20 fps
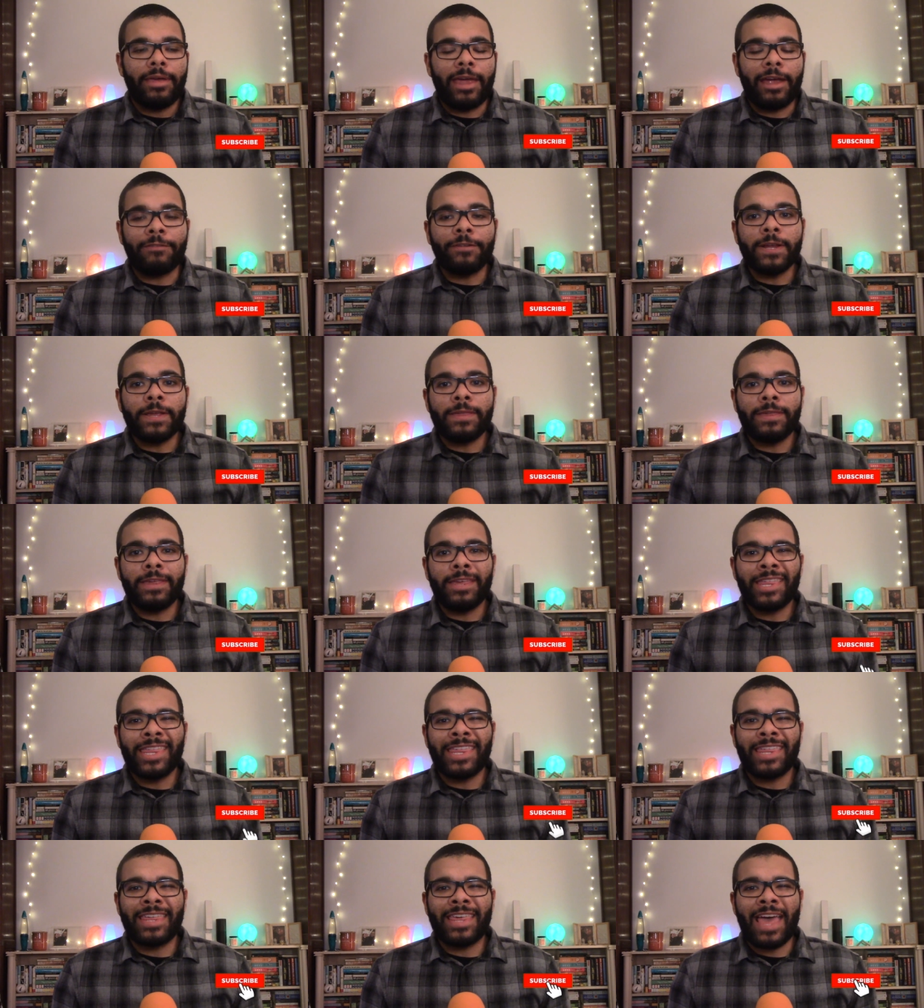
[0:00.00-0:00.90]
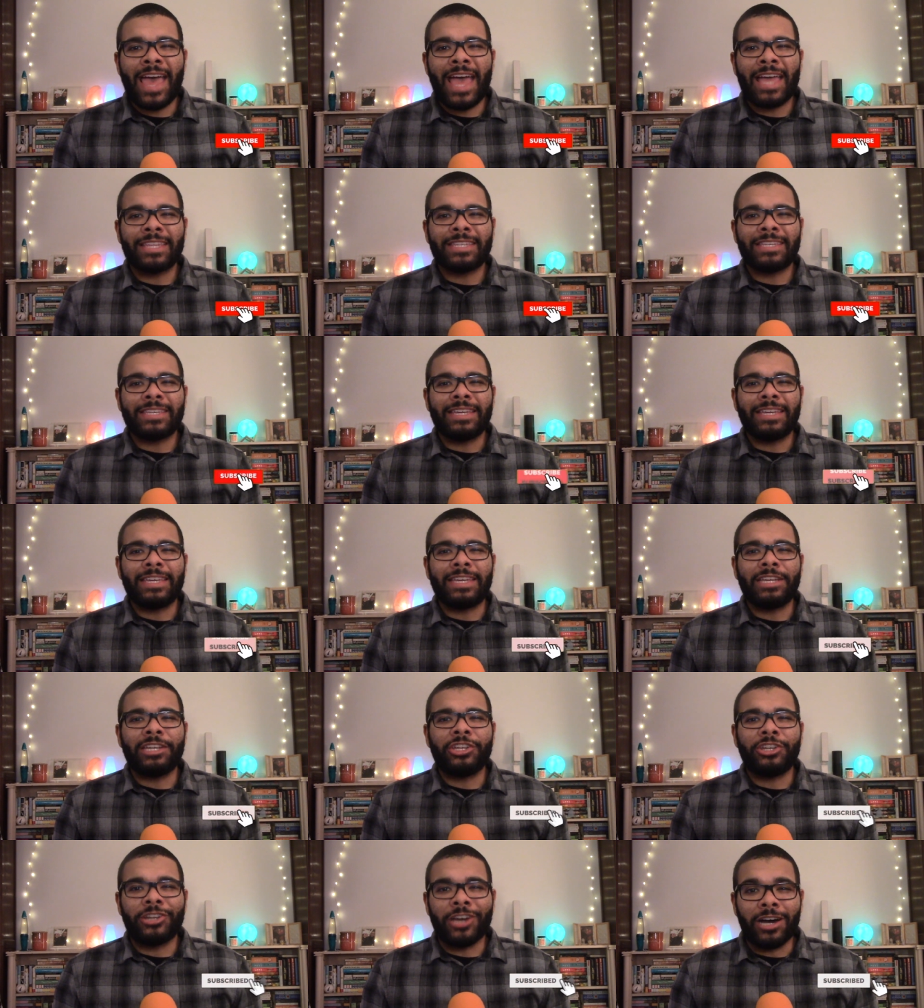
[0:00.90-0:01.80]
Everything that
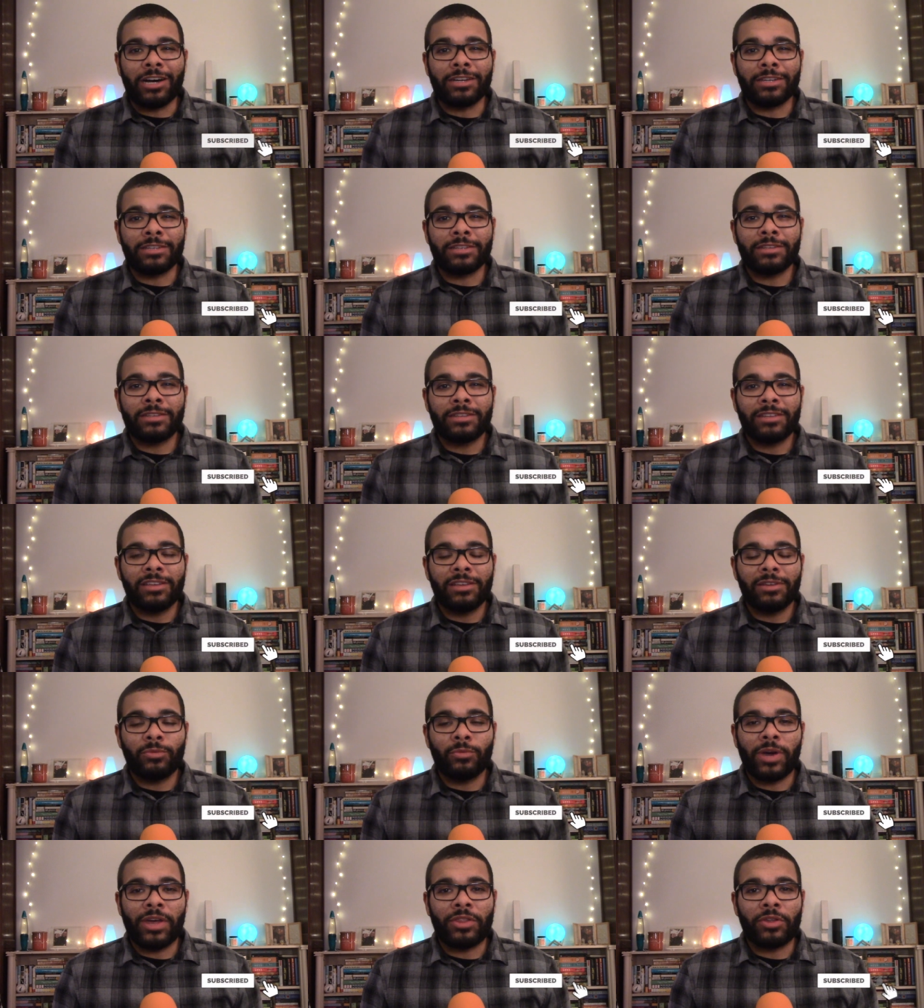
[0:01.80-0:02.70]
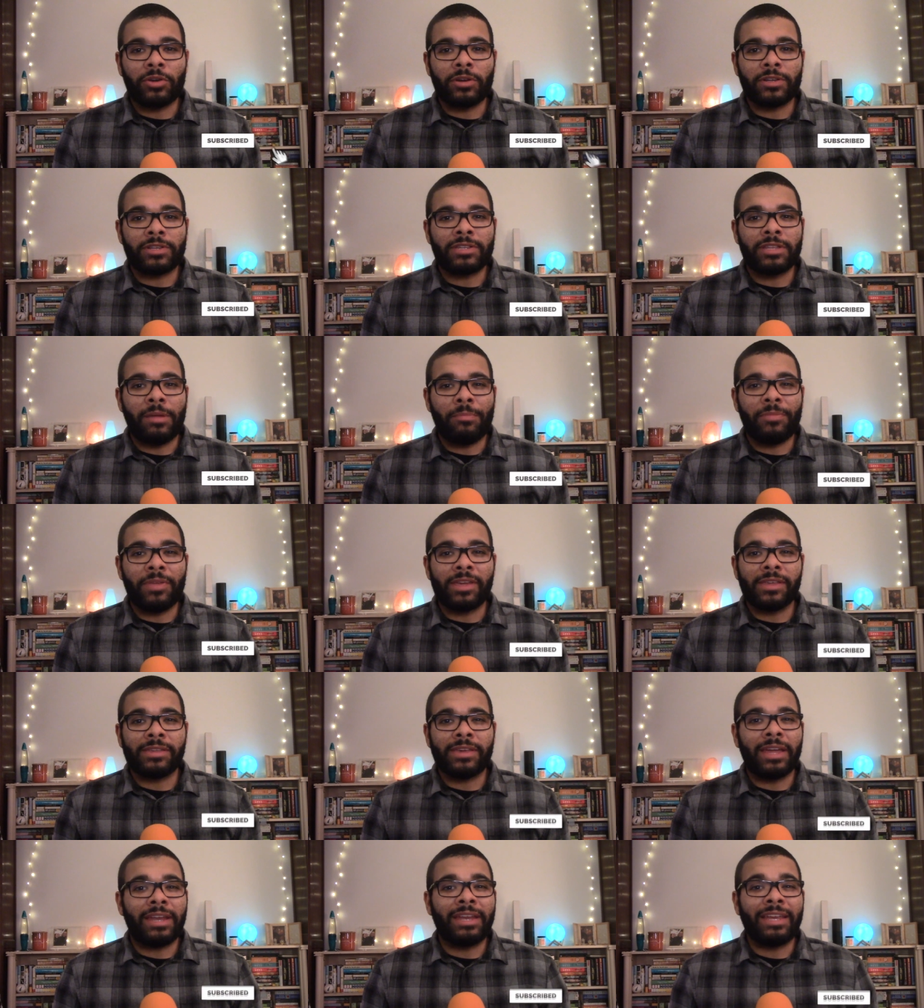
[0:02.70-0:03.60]
he does, whether it's
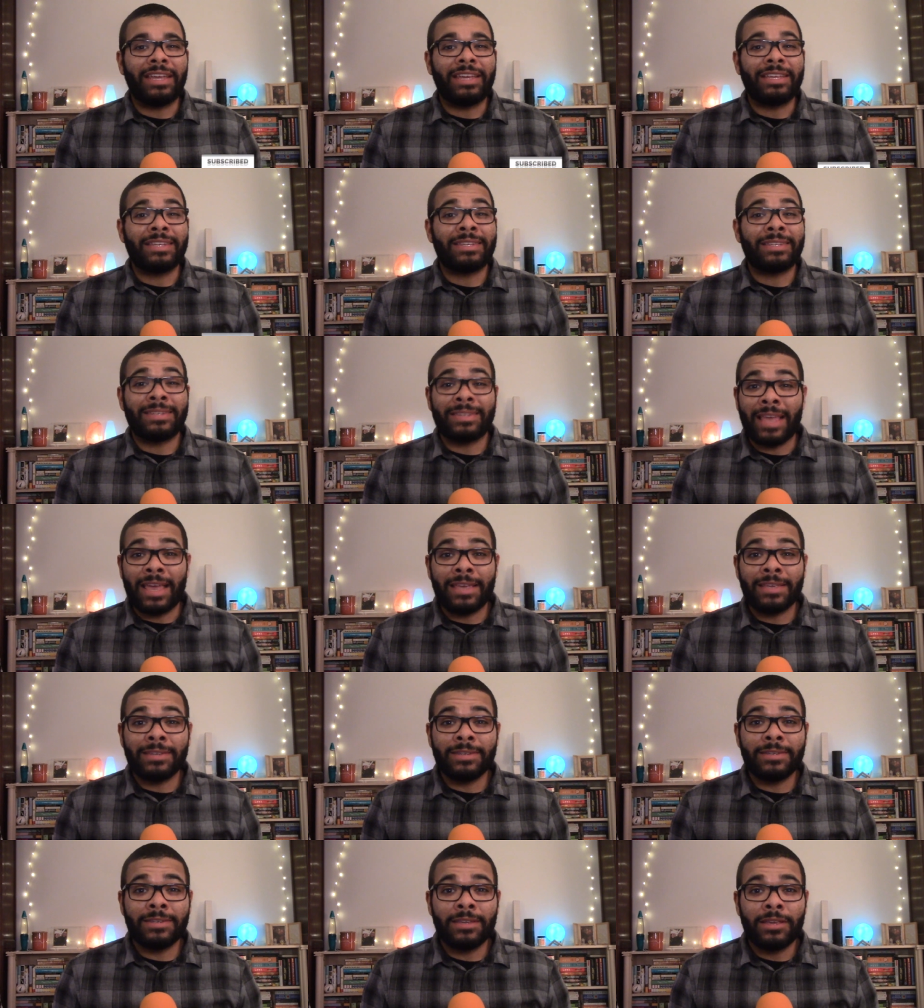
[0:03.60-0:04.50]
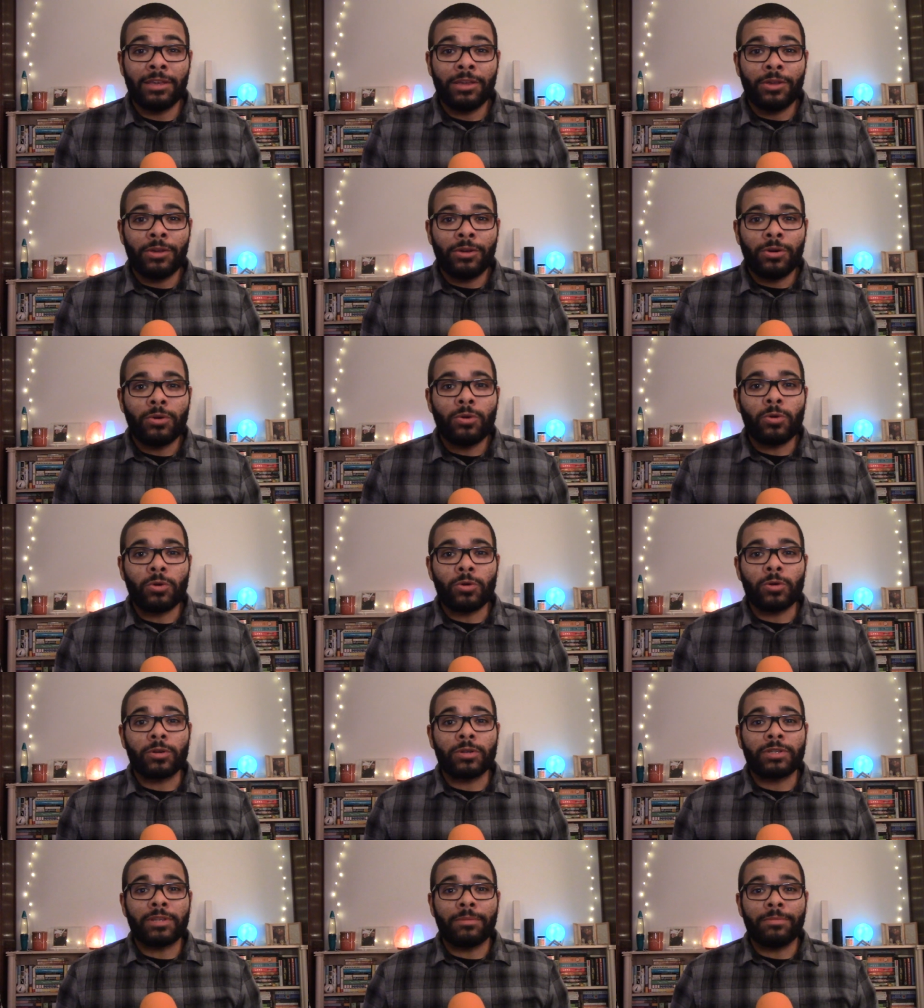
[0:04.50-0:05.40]
something that he says
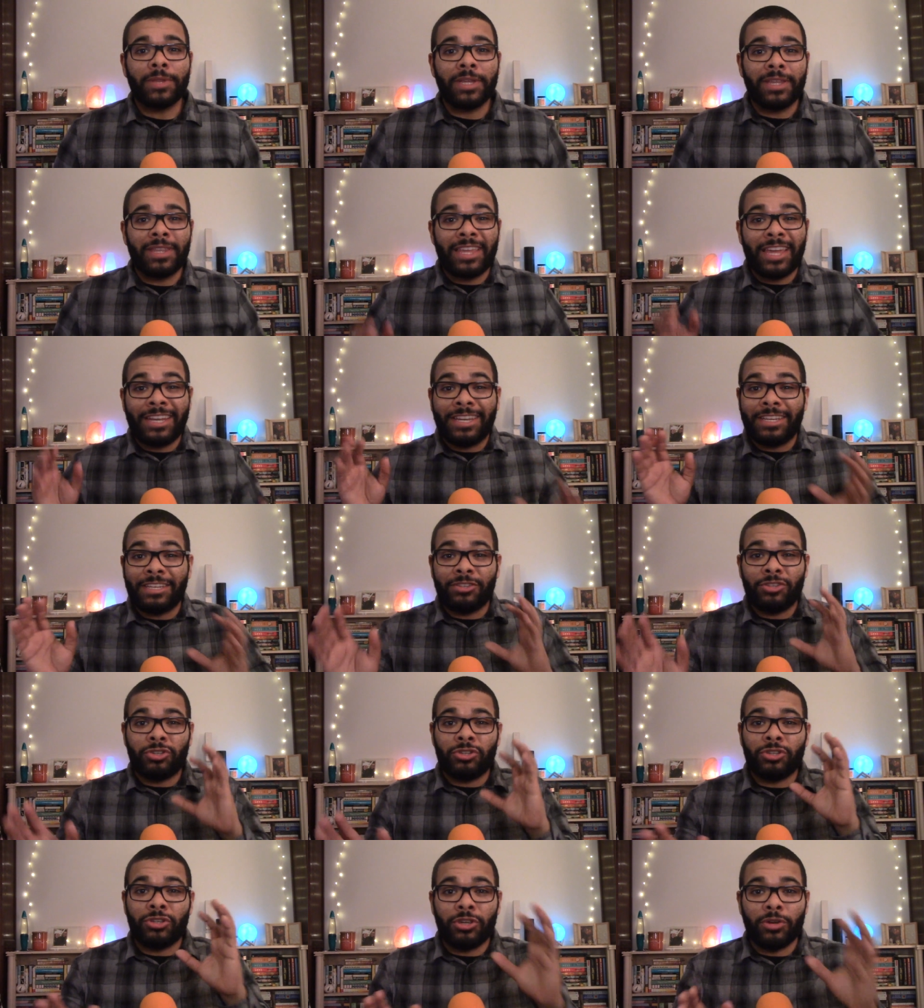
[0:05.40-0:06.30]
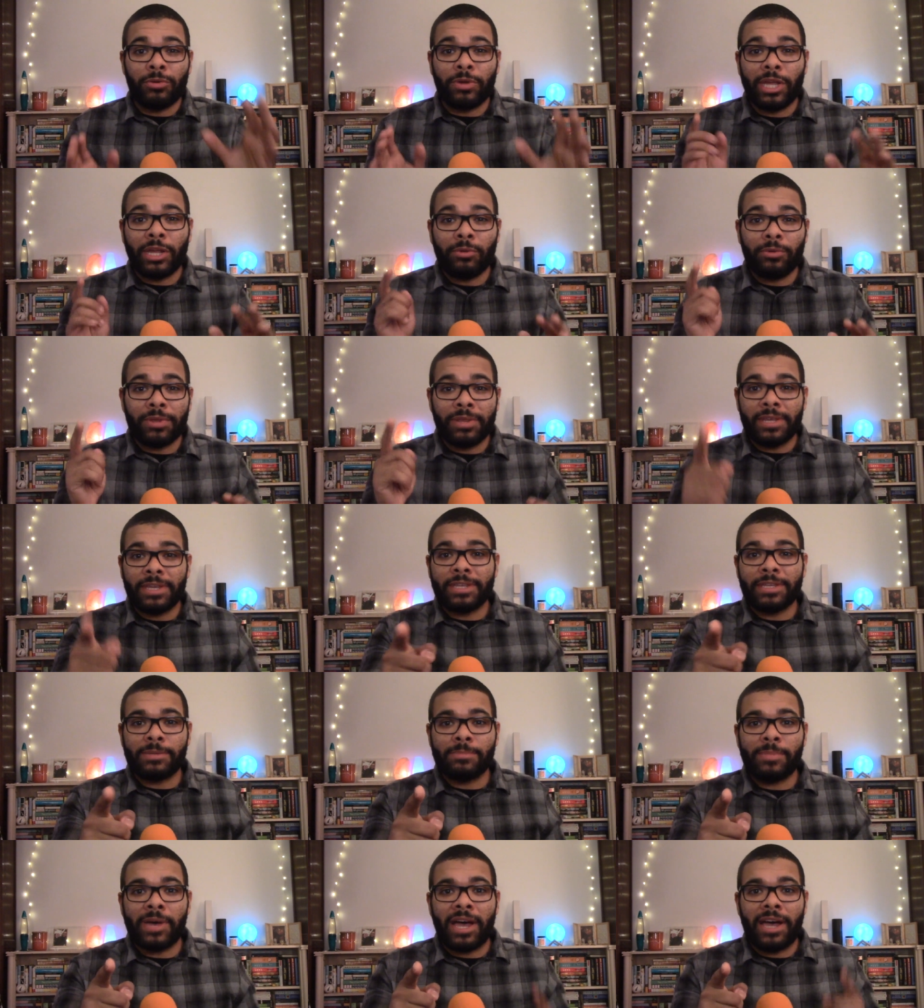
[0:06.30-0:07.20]
or something that he's doing with
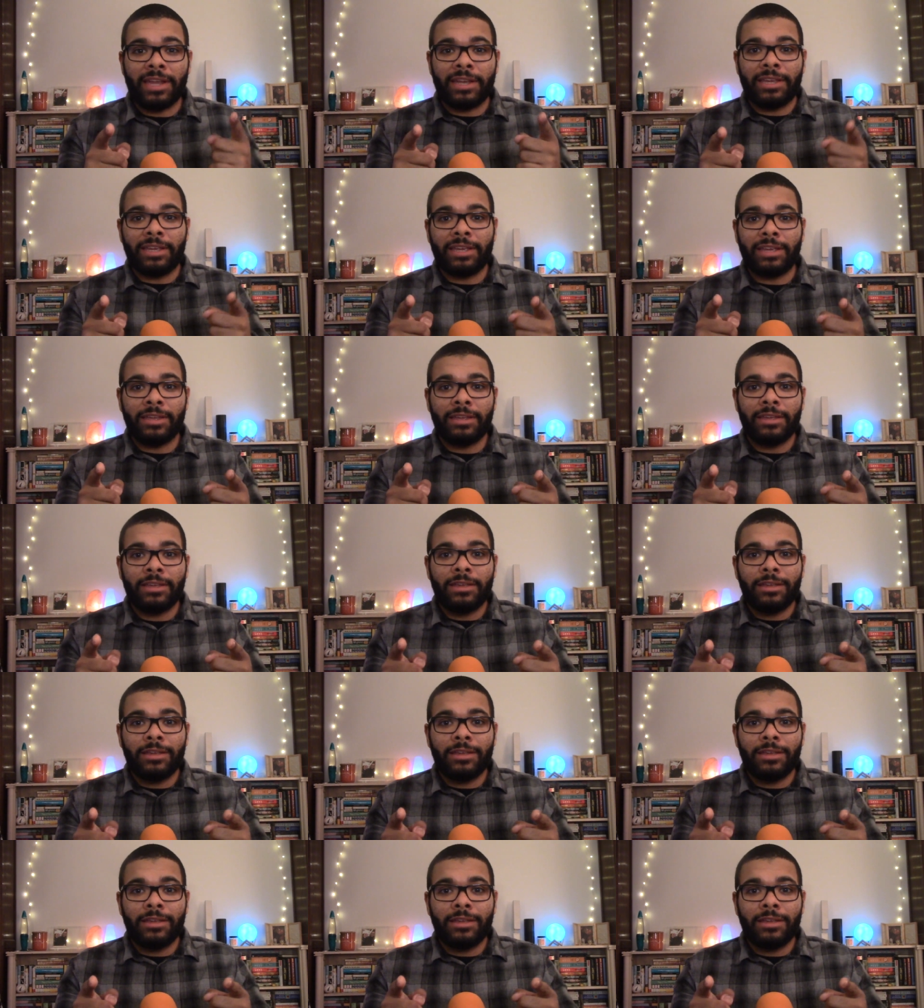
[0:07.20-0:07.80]
his body,